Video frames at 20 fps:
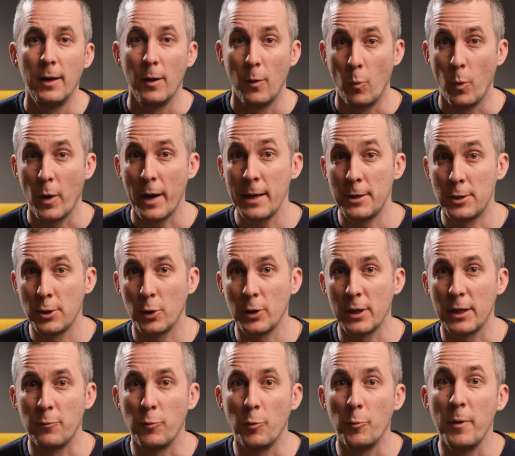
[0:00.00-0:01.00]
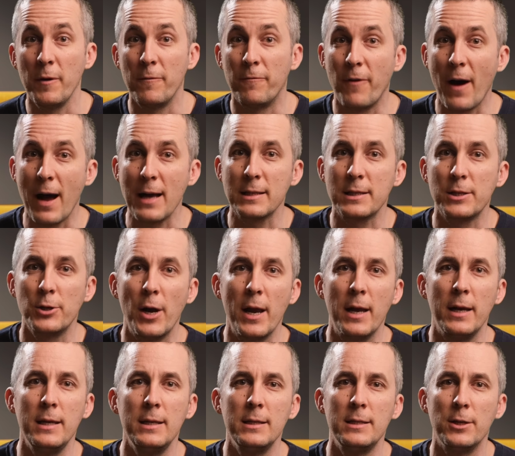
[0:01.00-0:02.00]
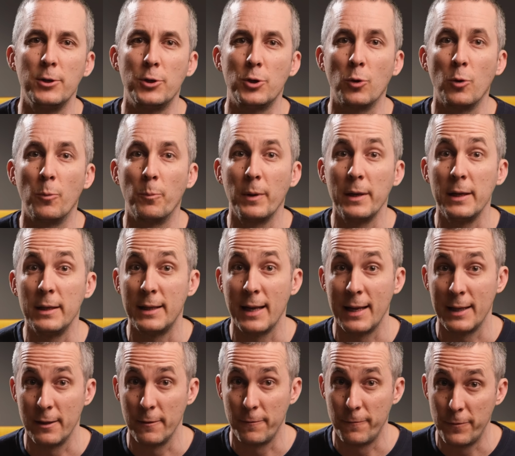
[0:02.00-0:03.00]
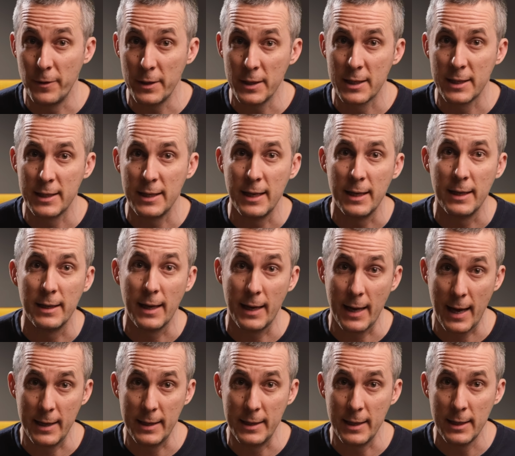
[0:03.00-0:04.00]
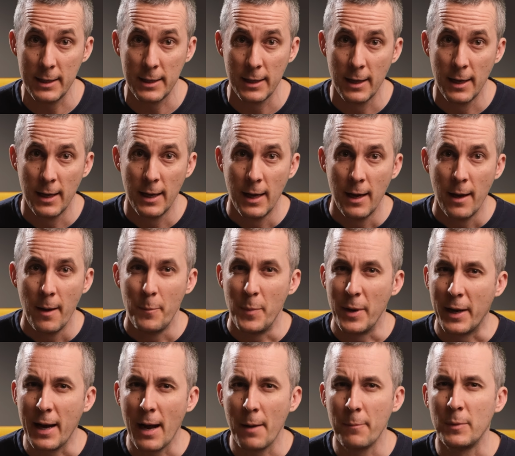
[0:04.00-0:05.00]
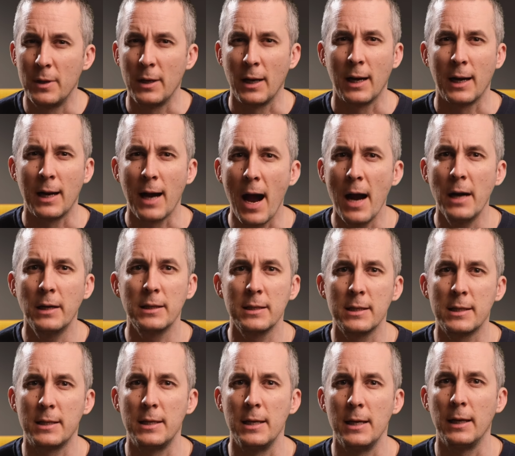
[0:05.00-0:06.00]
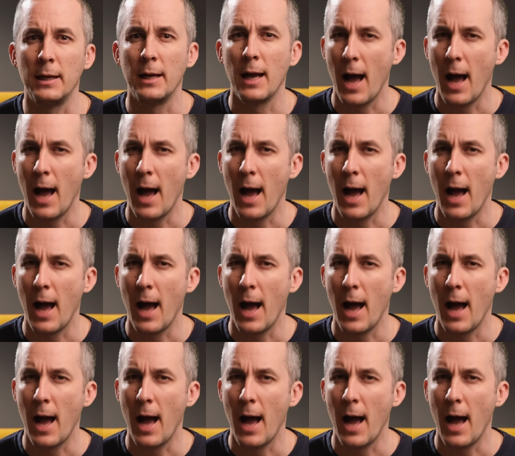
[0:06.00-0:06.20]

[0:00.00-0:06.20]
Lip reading: What I thought that would be faster and easier to complete than the first scene that I did became the hardest thing